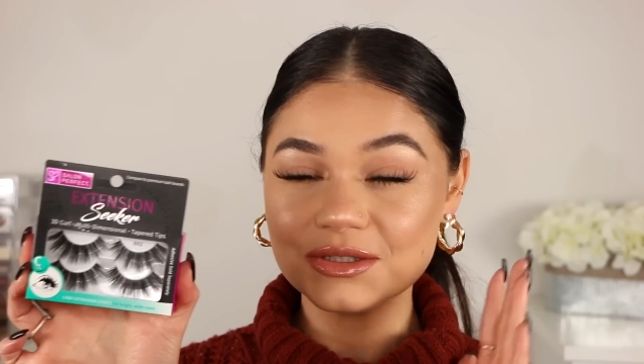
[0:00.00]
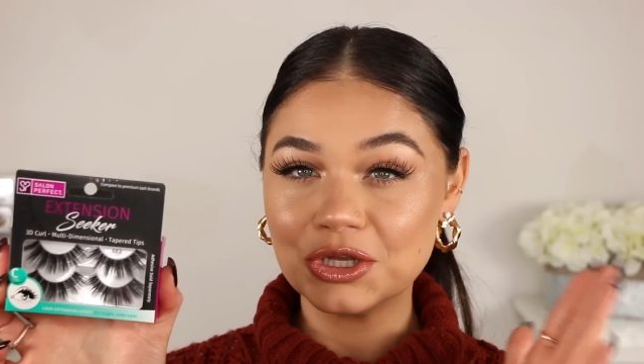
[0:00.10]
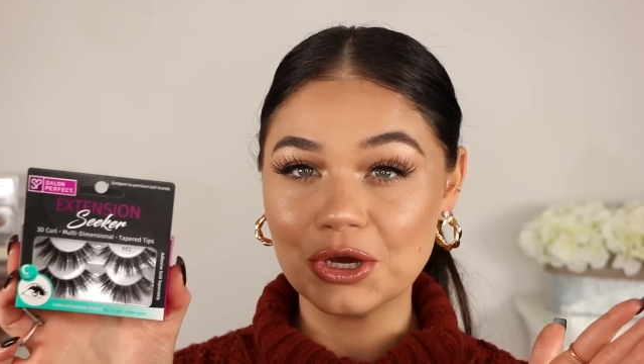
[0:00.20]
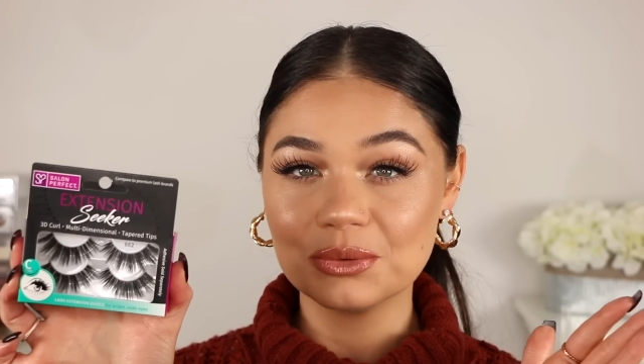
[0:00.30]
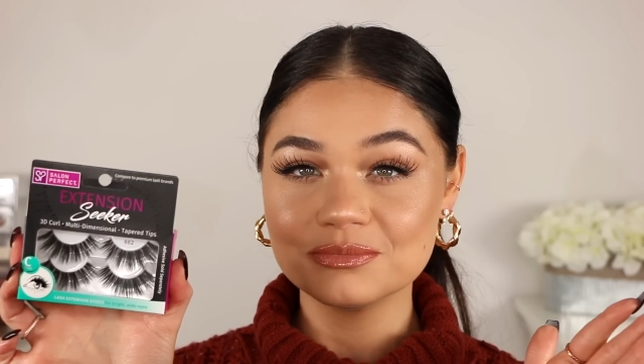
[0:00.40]

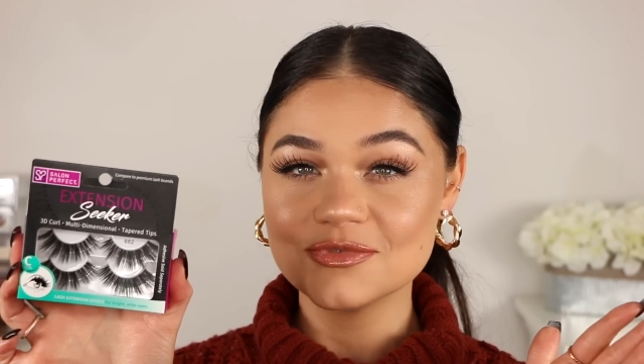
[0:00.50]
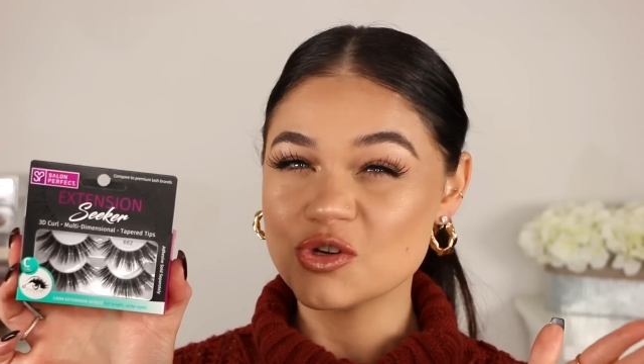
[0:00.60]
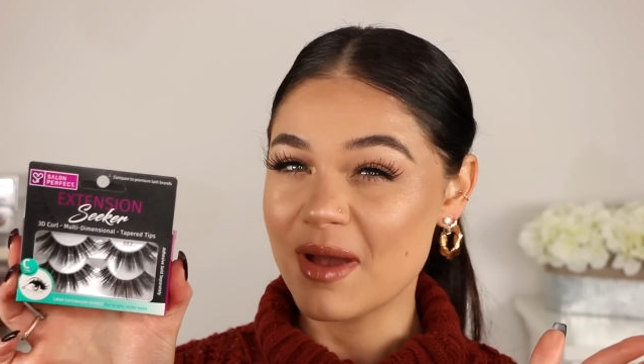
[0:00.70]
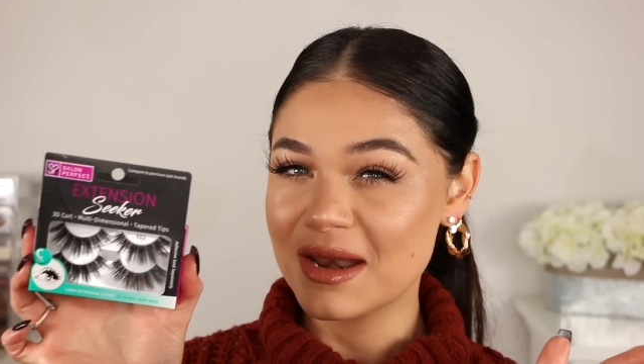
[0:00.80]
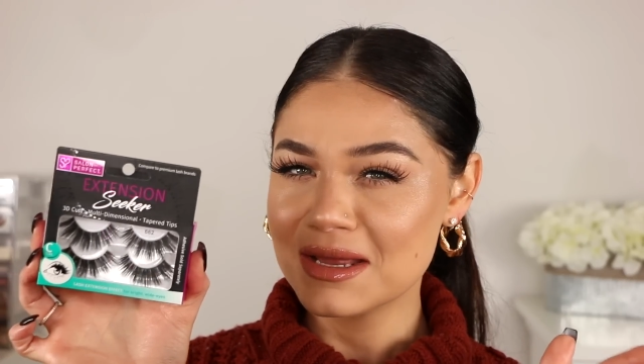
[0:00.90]
you know,
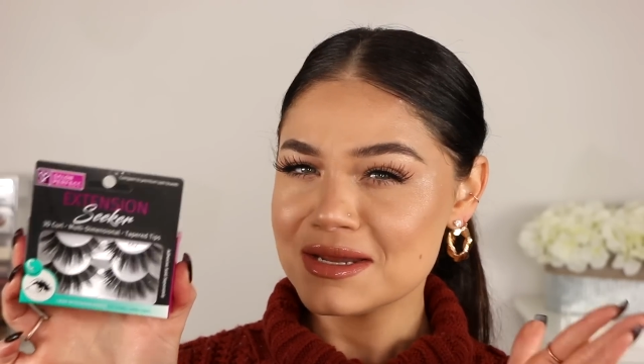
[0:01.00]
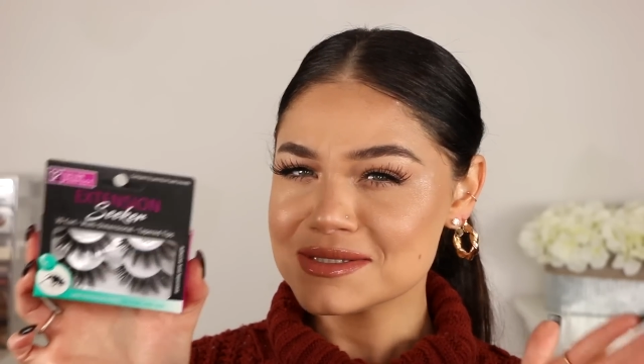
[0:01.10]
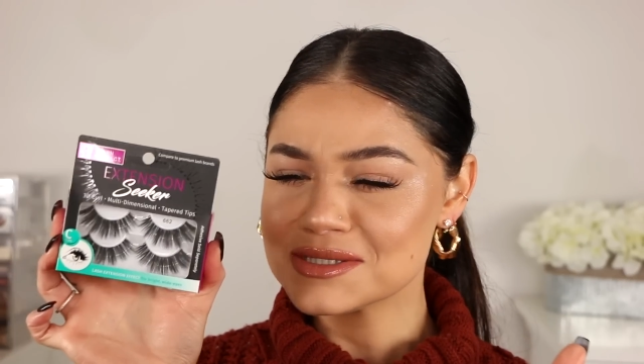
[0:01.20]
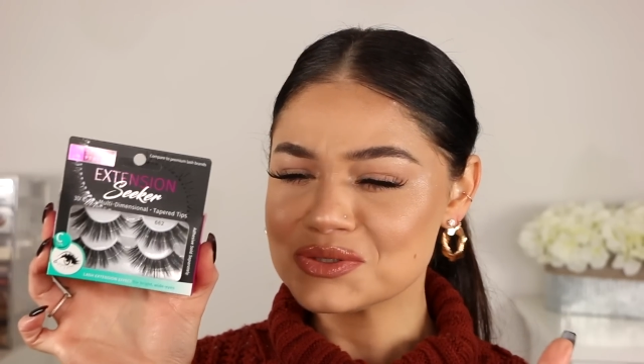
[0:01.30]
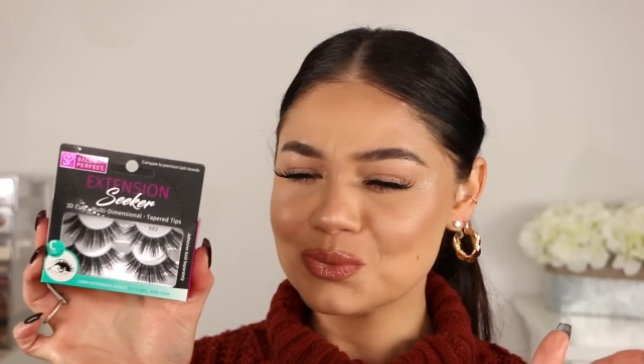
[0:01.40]

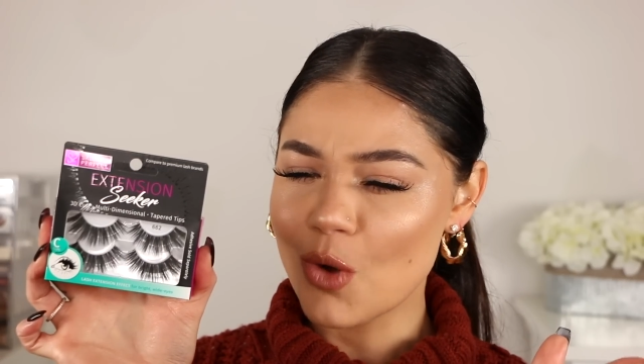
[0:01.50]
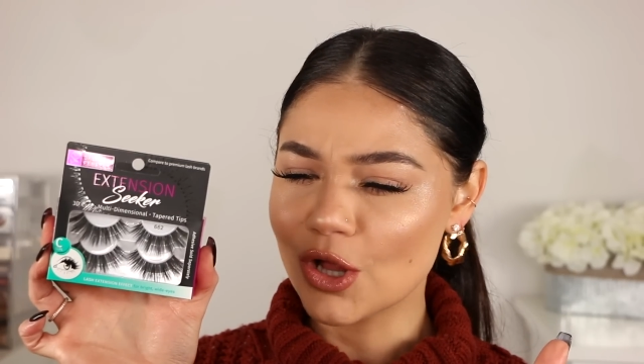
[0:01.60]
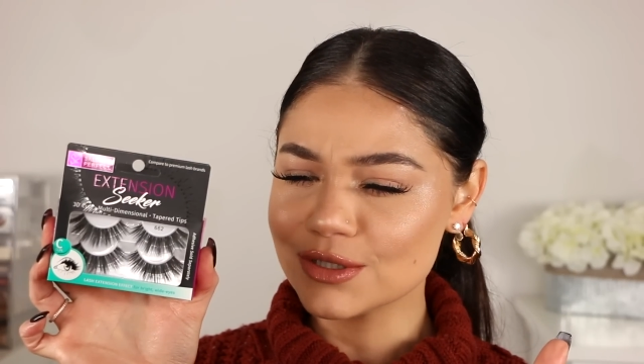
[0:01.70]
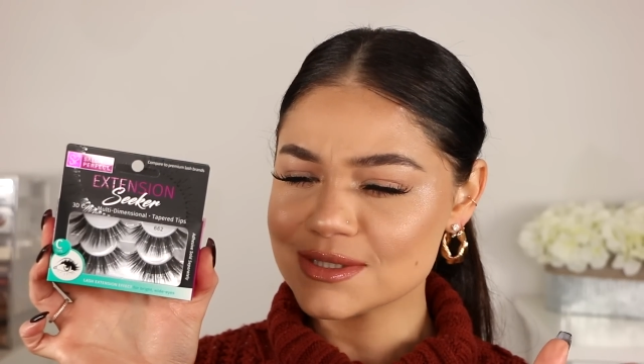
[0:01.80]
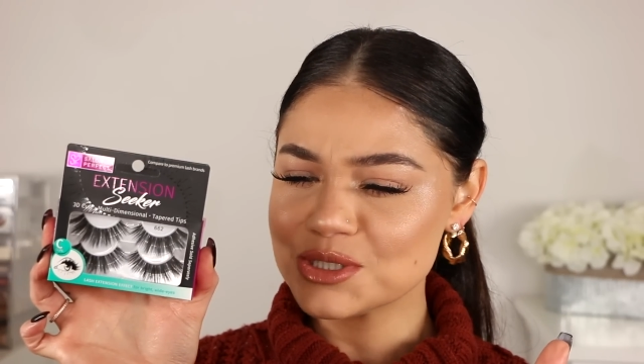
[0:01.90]
dramaticness
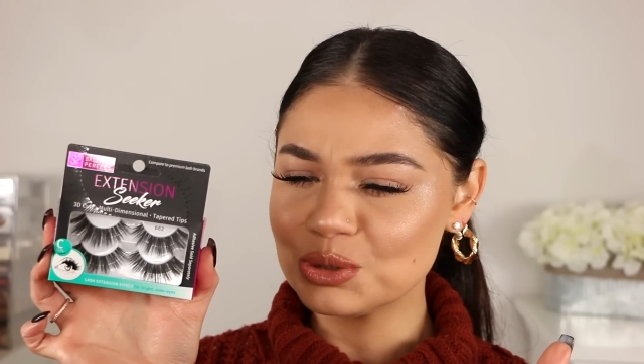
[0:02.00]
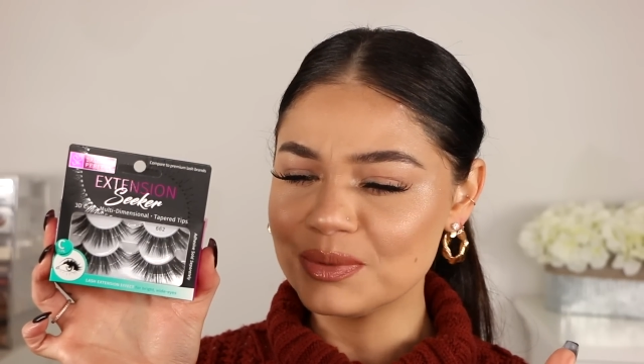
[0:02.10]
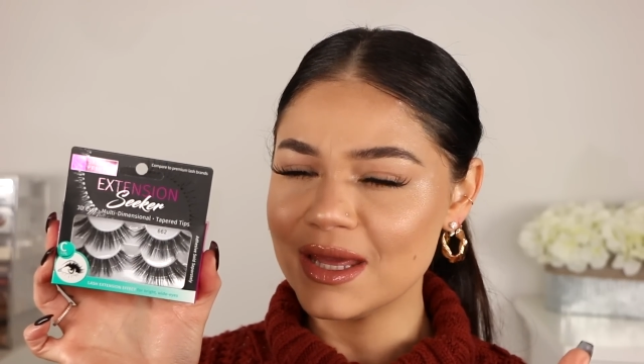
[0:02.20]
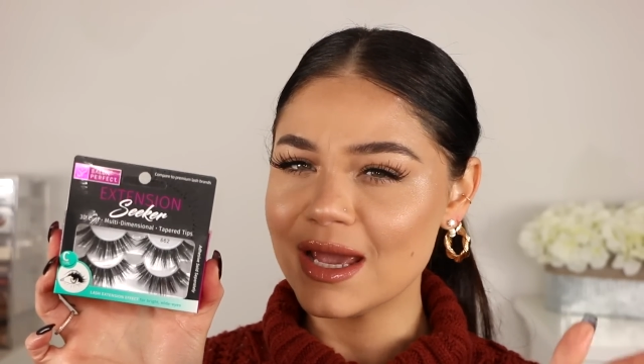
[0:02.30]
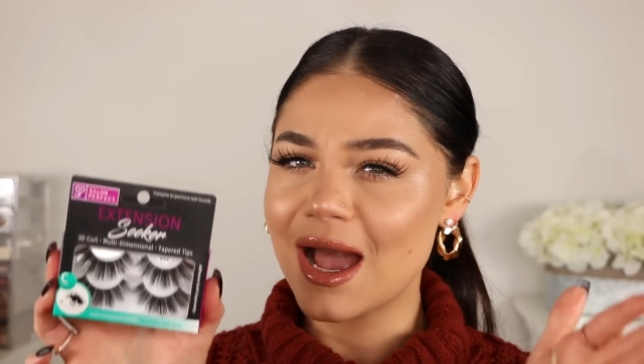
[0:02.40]
while still
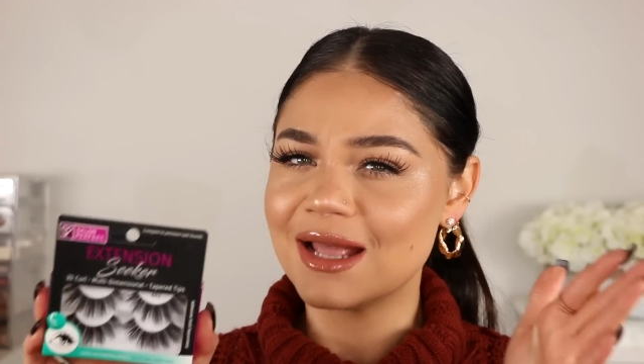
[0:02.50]
being